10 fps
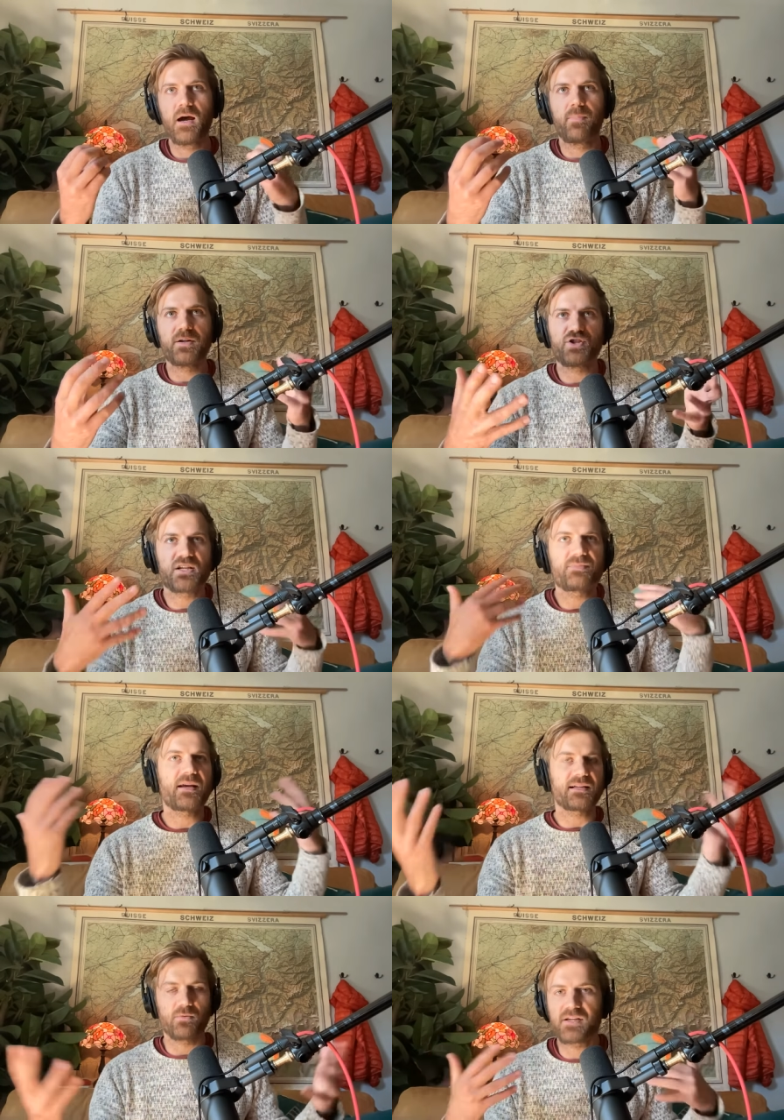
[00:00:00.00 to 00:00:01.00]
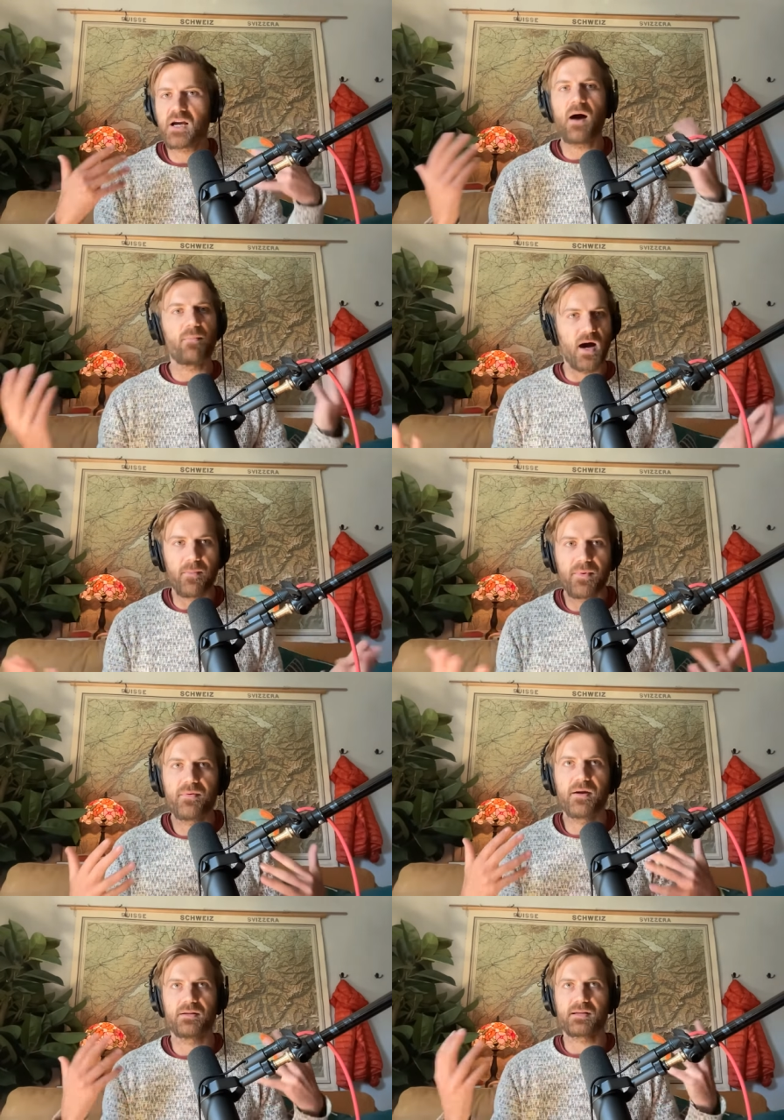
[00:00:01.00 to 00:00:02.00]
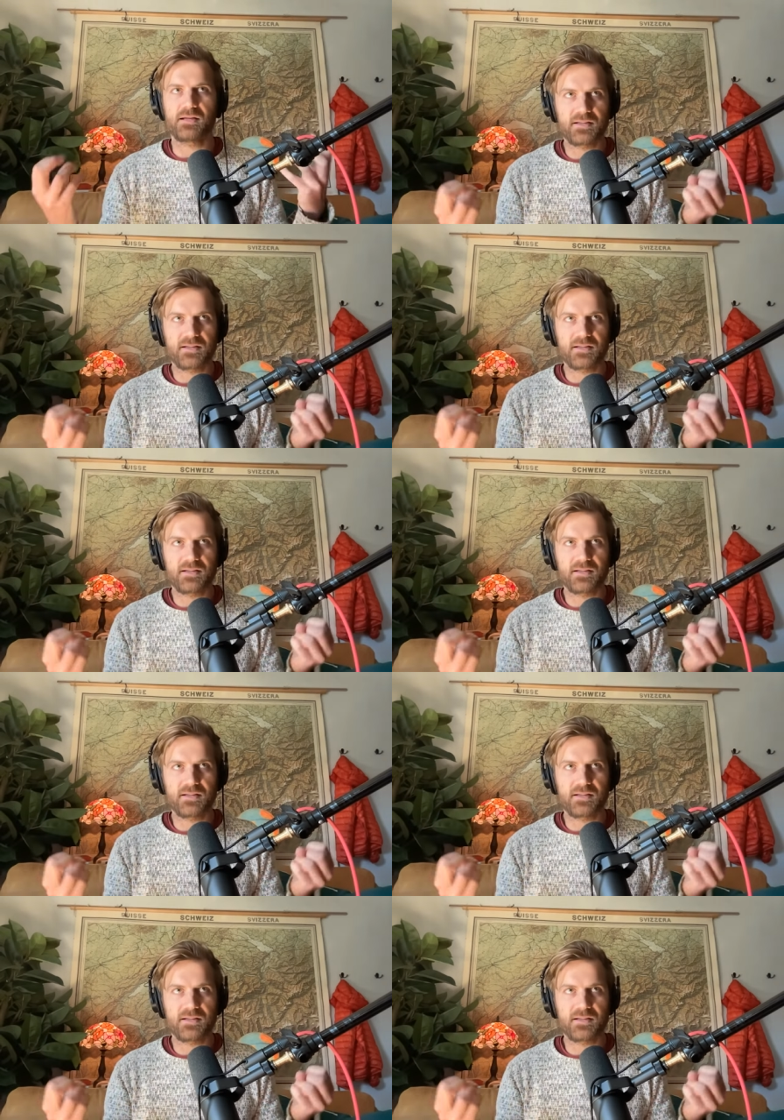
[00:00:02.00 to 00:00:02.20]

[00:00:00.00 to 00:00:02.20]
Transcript: But just because it would come up, it's like